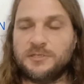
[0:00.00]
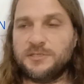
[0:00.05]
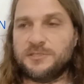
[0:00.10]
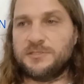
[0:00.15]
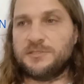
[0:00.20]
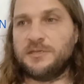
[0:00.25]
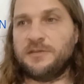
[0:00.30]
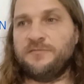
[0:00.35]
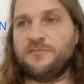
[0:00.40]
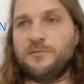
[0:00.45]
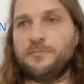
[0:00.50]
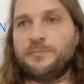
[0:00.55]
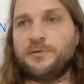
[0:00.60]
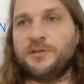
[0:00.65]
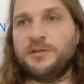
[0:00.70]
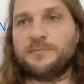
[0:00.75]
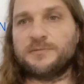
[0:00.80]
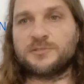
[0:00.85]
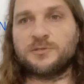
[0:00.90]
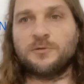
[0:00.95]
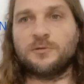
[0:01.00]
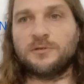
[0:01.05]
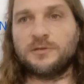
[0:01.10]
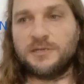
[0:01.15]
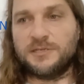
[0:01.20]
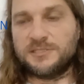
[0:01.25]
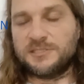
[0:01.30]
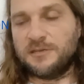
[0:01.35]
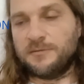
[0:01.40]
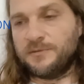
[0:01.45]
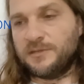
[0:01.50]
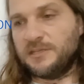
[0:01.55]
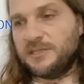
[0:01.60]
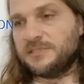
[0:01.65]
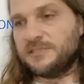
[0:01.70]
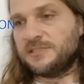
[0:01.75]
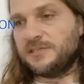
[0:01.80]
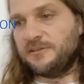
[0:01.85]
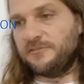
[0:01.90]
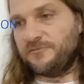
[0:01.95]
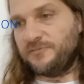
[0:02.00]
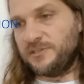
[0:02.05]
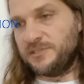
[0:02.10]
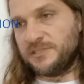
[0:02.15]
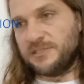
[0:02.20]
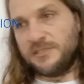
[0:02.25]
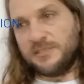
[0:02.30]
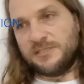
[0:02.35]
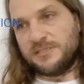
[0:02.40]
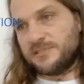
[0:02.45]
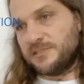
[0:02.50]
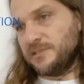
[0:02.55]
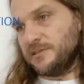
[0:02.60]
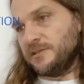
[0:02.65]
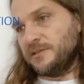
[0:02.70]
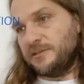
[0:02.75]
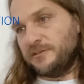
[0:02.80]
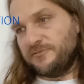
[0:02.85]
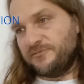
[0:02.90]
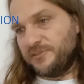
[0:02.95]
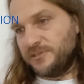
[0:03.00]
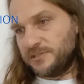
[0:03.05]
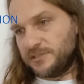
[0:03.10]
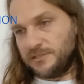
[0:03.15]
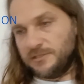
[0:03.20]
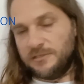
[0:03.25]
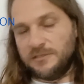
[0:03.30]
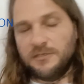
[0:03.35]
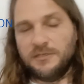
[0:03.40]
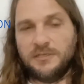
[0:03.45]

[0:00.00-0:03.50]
because if you put up solar on something that's inefficient, it's still inefficient